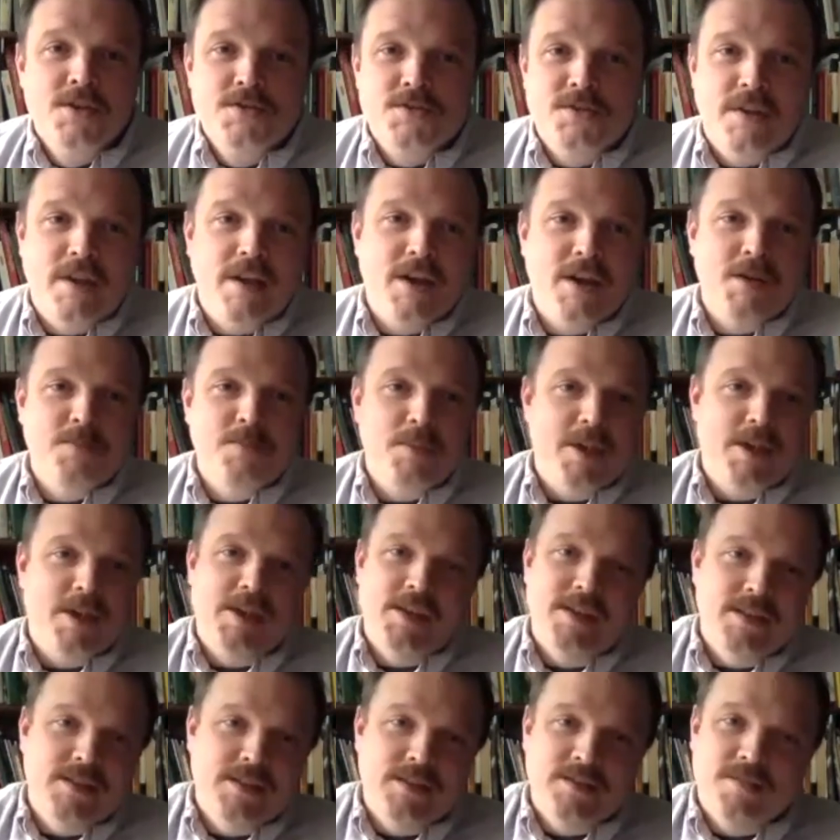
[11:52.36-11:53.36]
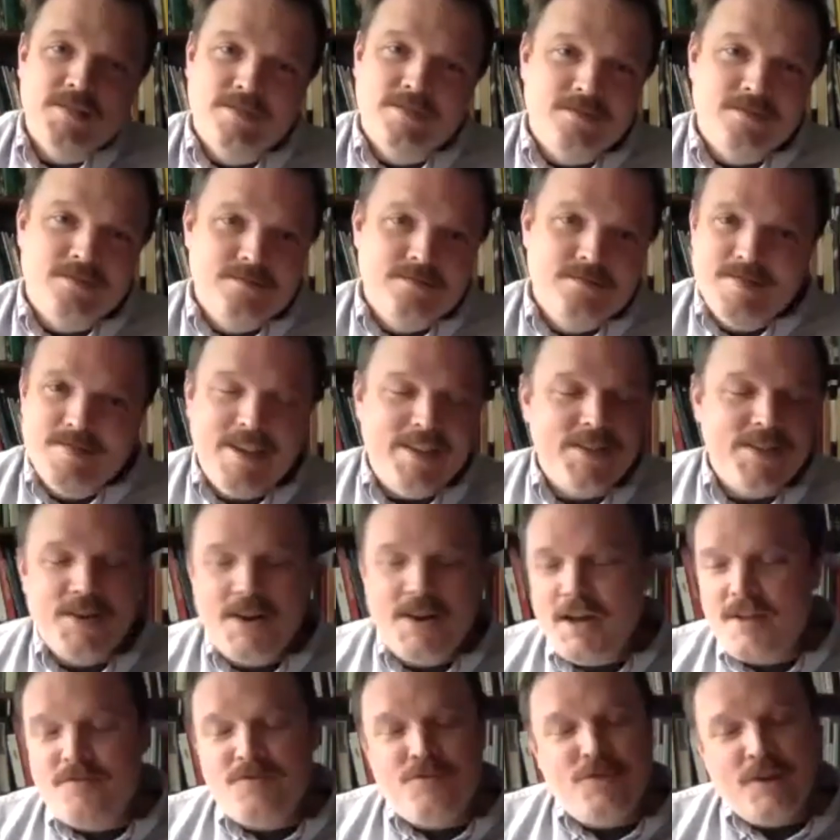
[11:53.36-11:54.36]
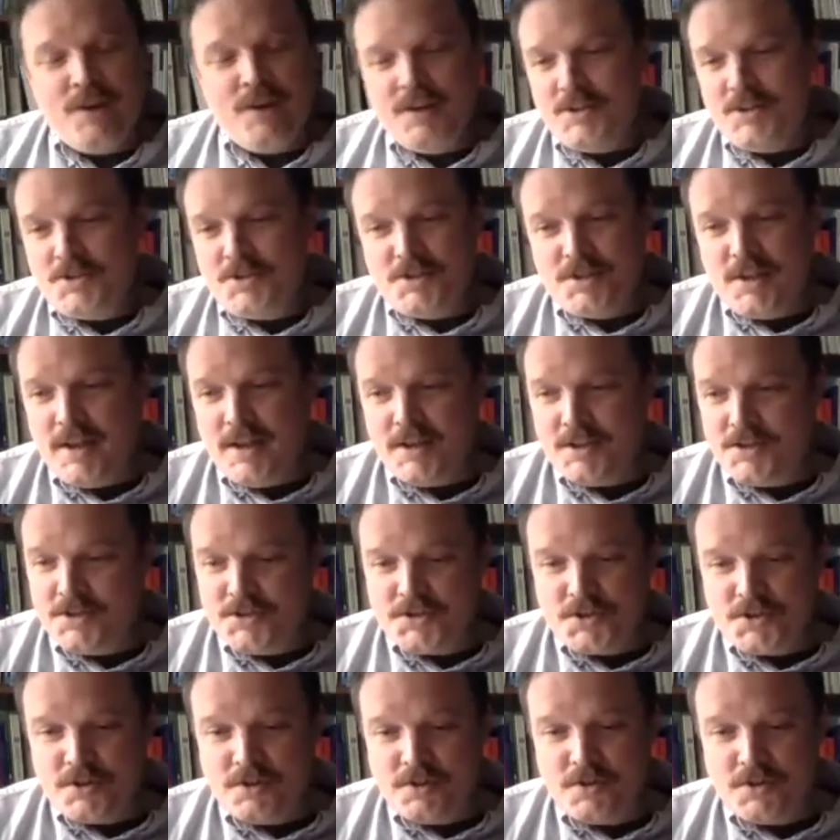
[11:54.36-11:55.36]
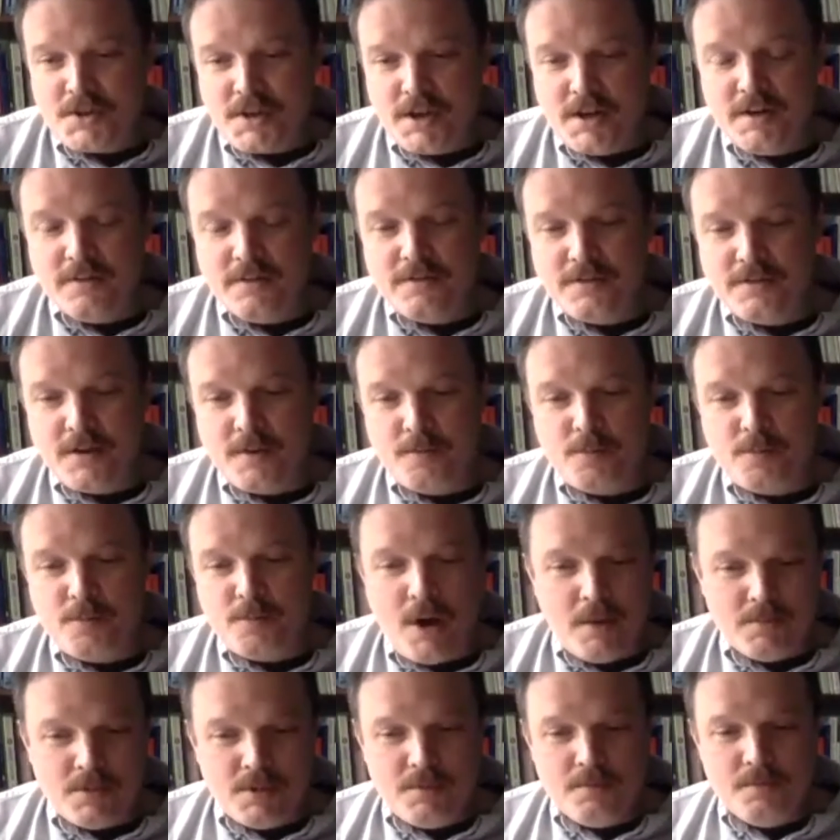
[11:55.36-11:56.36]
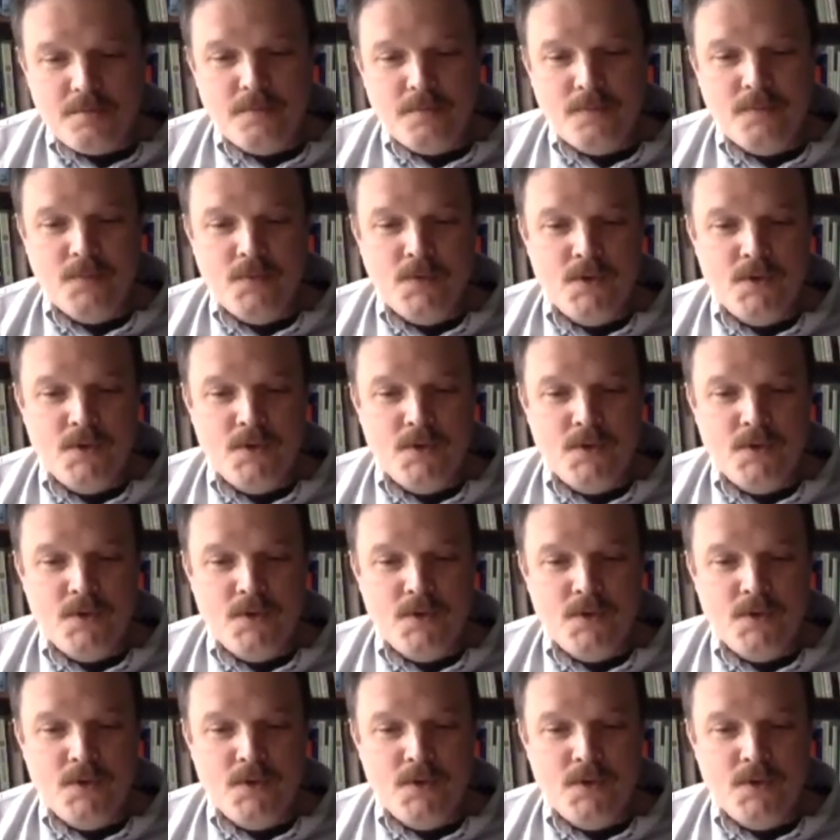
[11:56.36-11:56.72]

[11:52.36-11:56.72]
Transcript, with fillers: now, I'm, yeah, they're not finished. The edges are kind of a problem,